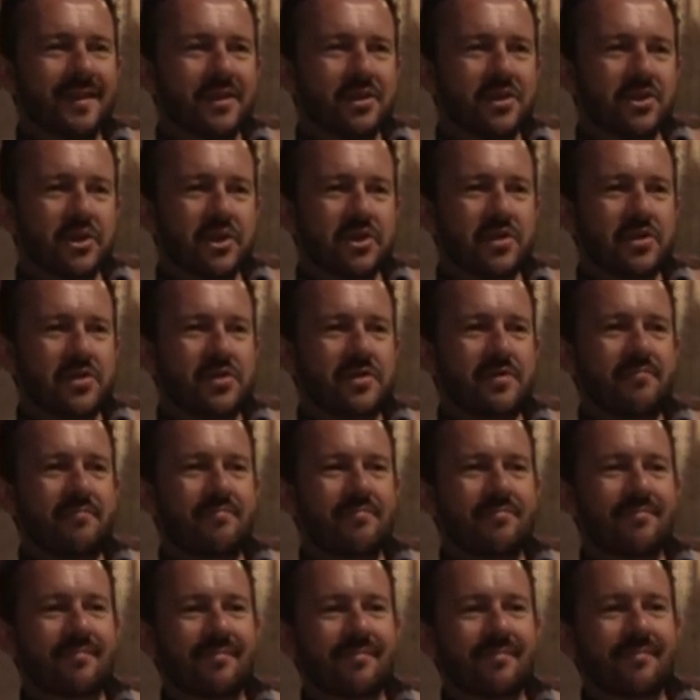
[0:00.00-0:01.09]
She just,
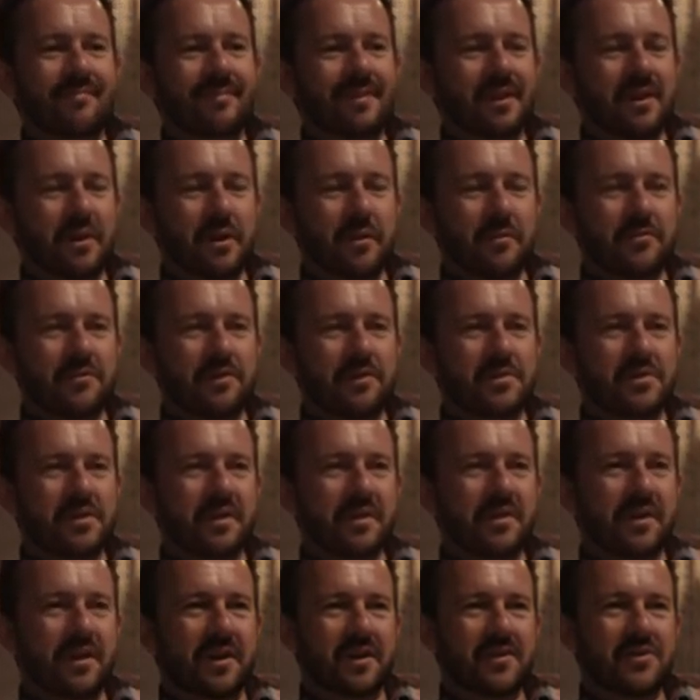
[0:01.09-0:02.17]
she was
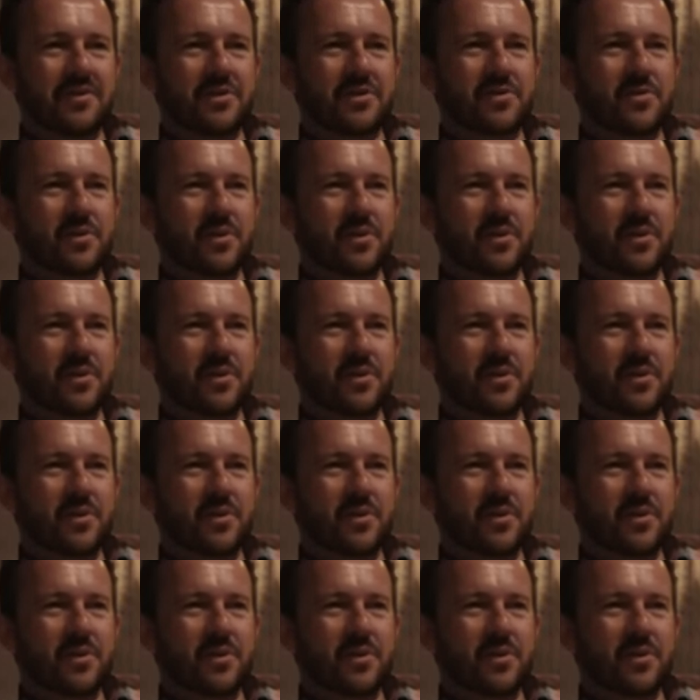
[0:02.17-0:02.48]
unconscious